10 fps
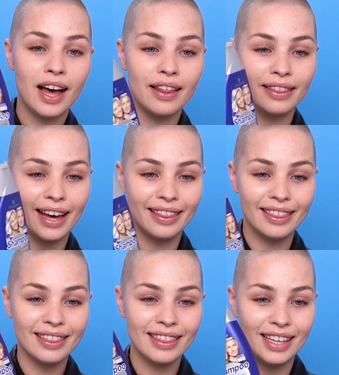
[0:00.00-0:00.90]
And
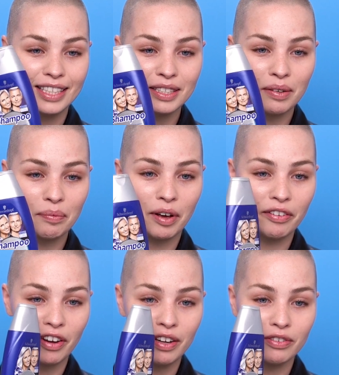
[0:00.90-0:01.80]
then this, my
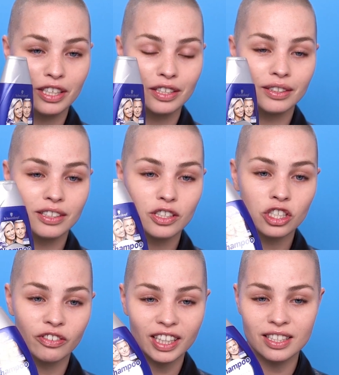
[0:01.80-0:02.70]
favorite,
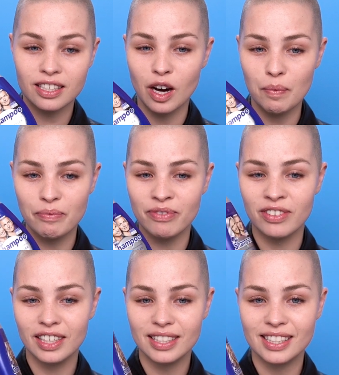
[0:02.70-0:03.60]
Schwarzkopf
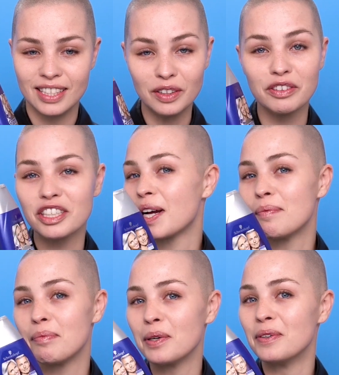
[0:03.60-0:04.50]
silver
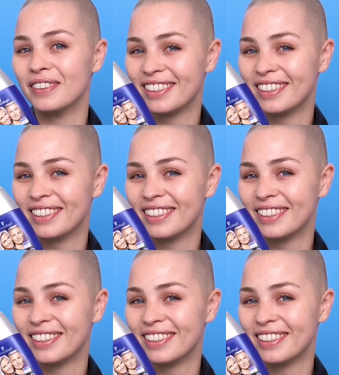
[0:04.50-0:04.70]
shampoo.